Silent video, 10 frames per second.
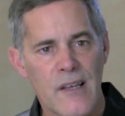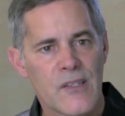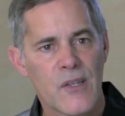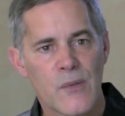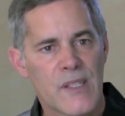
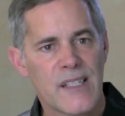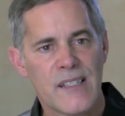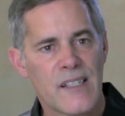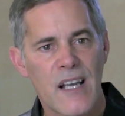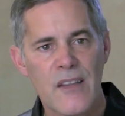so
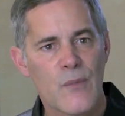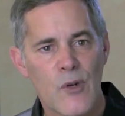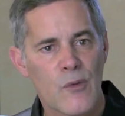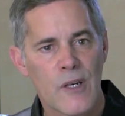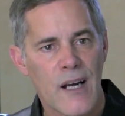since none of them
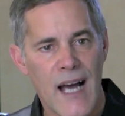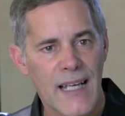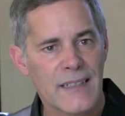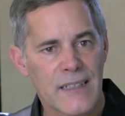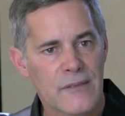were where
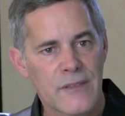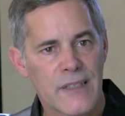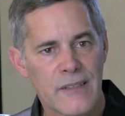I lived,